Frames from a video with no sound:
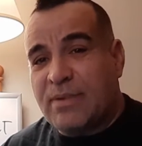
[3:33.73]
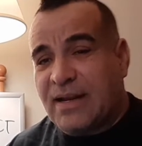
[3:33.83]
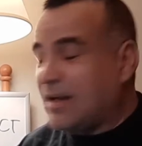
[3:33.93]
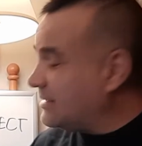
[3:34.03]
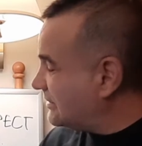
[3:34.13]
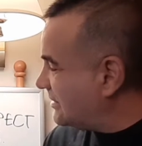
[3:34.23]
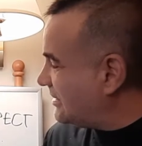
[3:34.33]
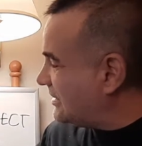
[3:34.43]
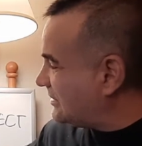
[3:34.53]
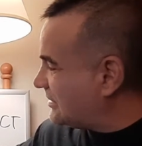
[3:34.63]
because of
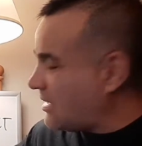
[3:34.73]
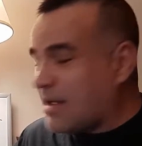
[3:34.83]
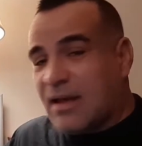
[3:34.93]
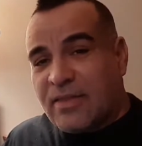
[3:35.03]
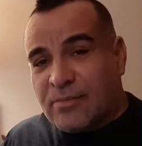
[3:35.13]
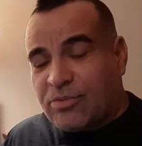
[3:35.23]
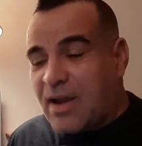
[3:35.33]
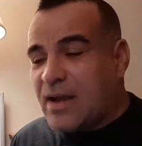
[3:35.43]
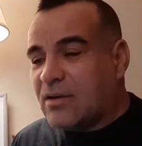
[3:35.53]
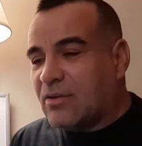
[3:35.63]
this, the
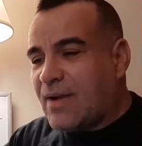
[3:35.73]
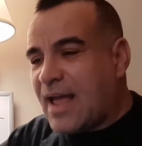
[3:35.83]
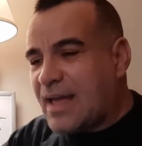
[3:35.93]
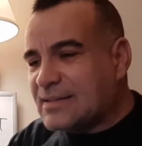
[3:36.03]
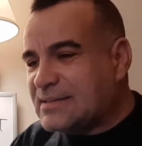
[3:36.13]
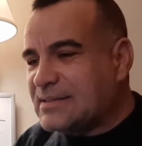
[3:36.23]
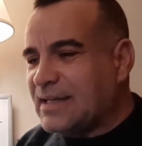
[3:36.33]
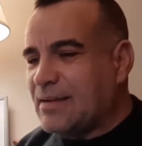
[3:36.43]
prior arrests,